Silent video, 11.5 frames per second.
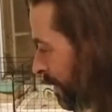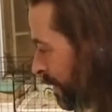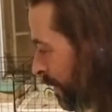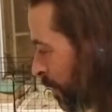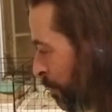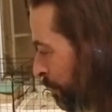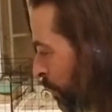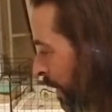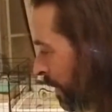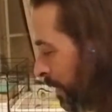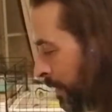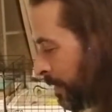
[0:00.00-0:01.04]
Let's see, is there a
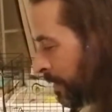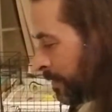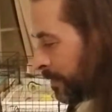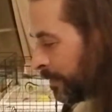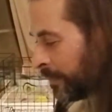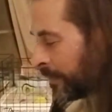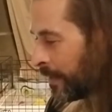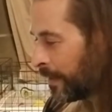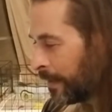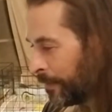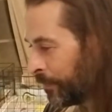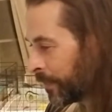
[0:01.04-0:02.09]
Pipsqueak in
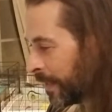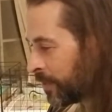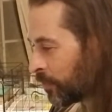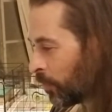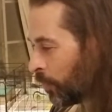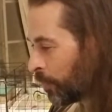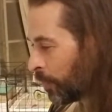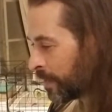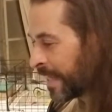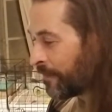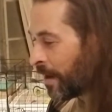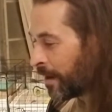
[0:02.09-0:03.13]
here? Let's scroll through.
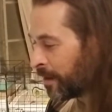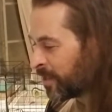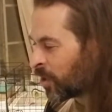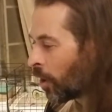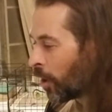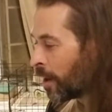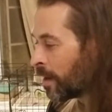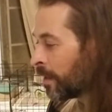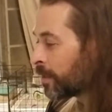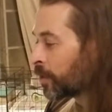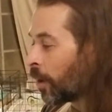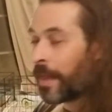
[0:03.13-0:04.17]
Sapphire, Scar.
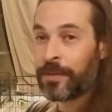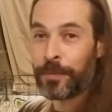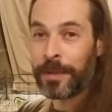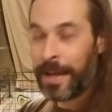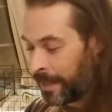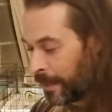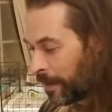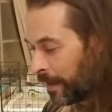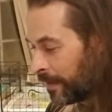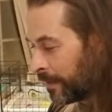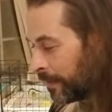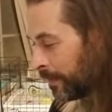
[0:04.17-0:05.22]
Scar, that's from The Lion King,
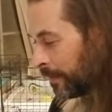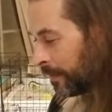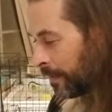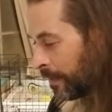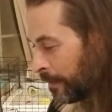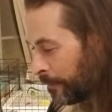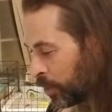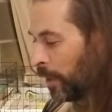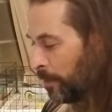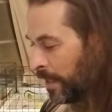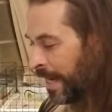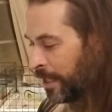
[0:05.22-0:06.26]
right?
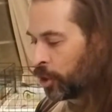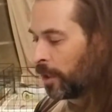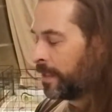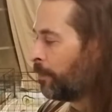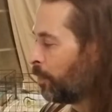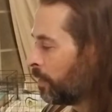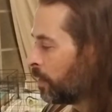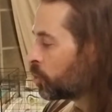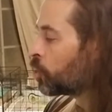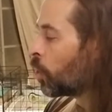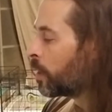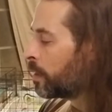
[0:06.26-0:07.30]
Shirley MacLaine, Shirley Temple,
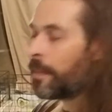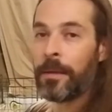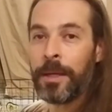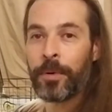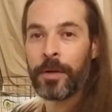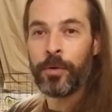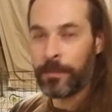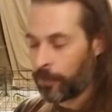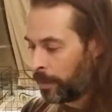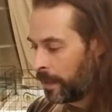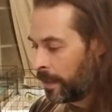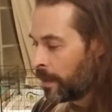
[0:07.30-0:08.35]
Shogun. That'd be a pretty cool name for
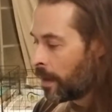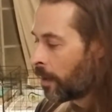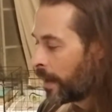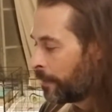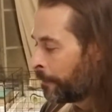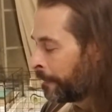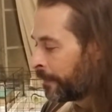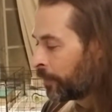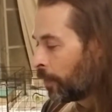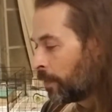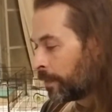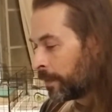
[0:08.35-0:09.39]
a piggy. All right,
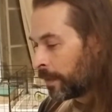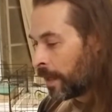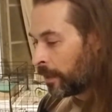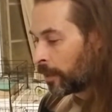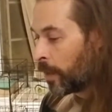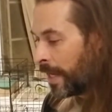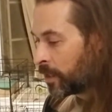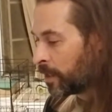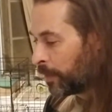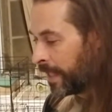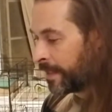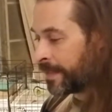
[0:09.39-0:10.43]
so look, locations
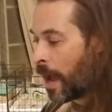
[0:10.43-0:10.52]
and places.